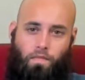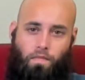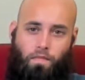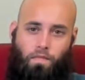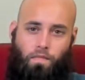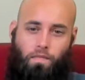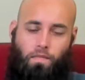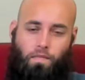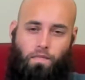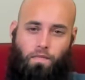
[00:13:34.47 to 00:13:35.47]

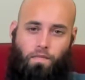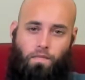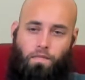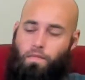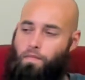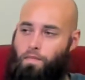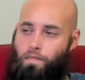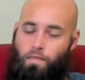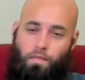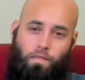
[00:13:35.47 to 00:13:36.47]

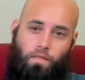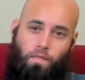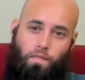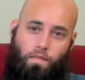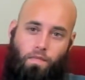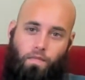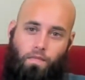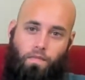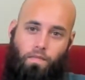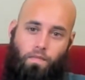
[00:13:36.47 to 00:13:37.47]

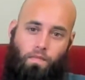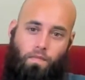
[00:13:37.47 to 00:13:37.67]
(silent)